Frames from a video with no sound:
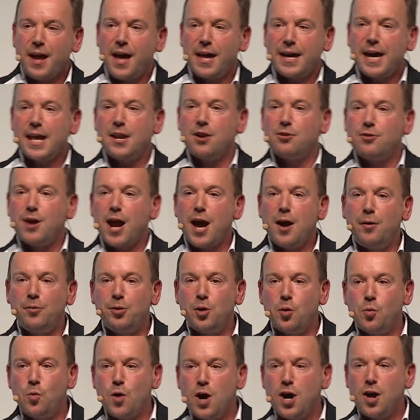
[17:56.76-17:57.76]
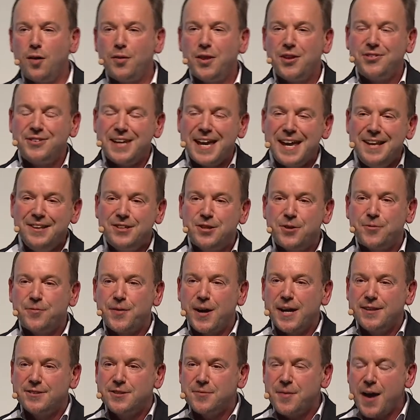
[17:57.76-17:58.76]
again, around the world, this
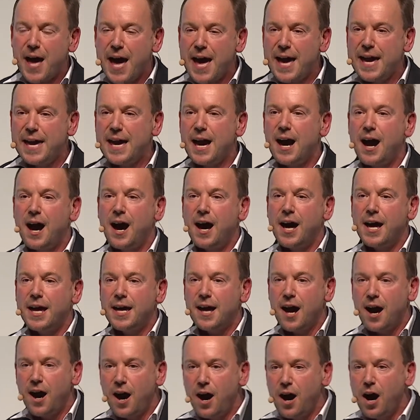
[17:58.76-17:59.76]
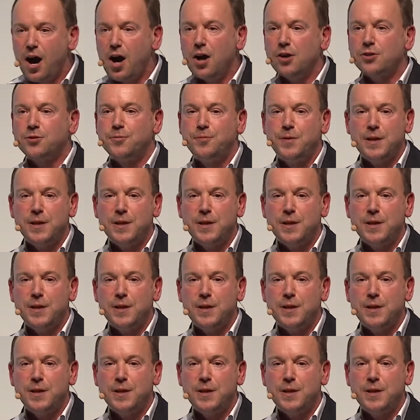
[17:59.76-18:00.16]
interface of AI, art,